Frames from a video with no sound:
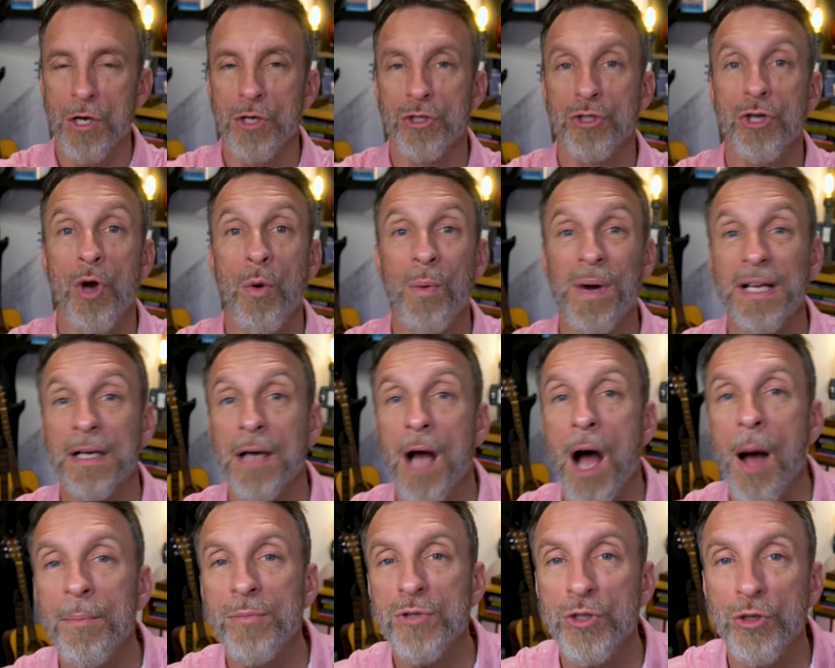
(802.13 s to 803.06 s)
So when it
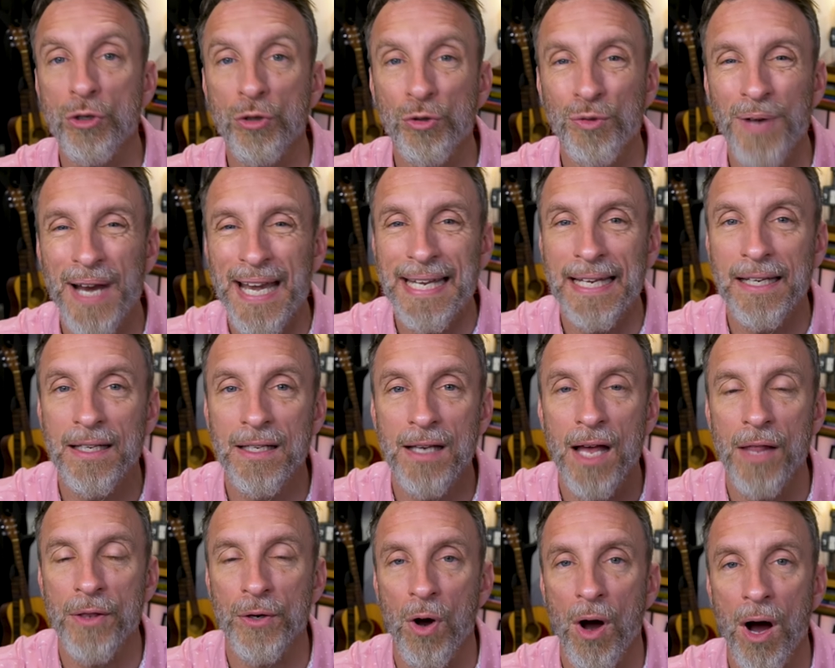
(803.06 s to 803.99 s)
comes to creating
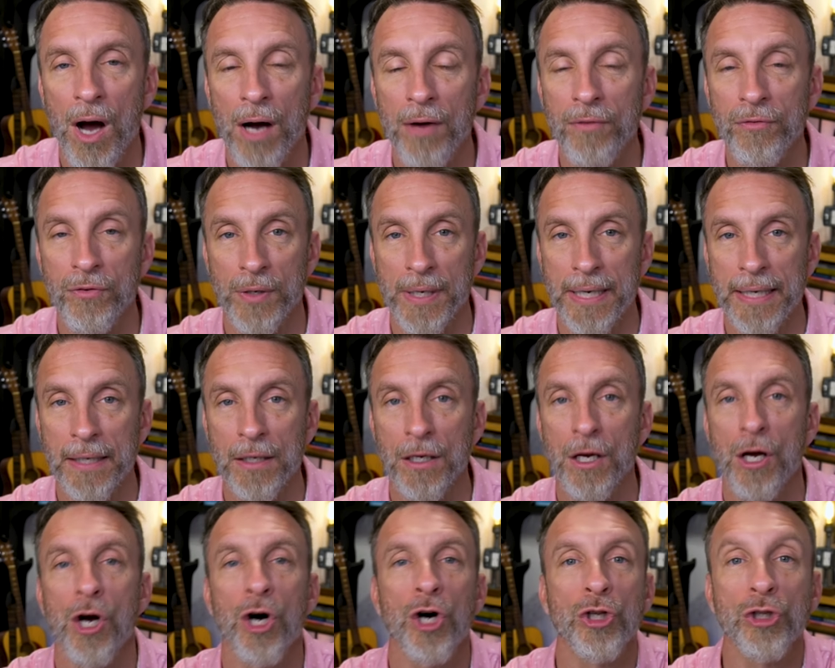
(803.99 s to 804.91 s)
another offering,
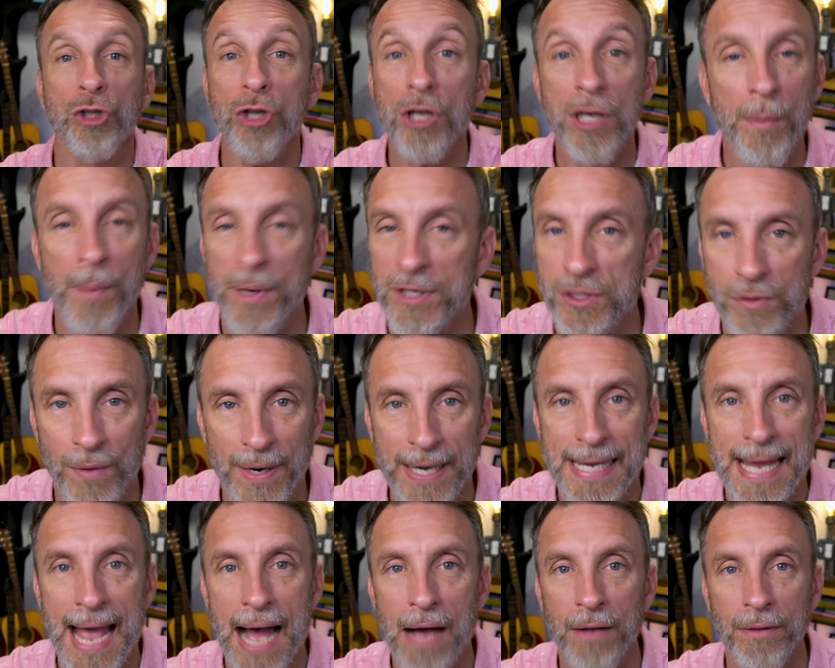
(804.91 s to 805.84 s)
look at what's already
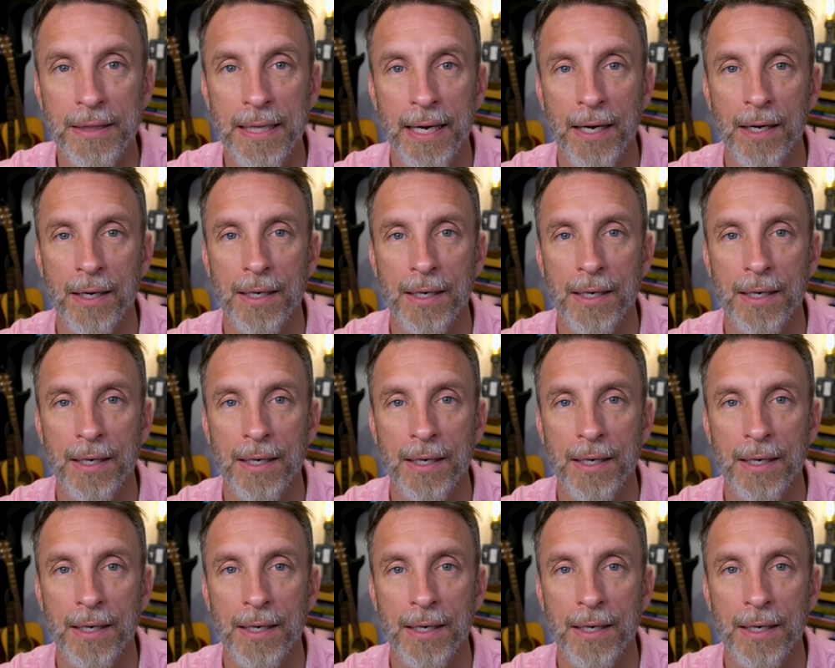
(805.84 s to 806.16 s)
out there.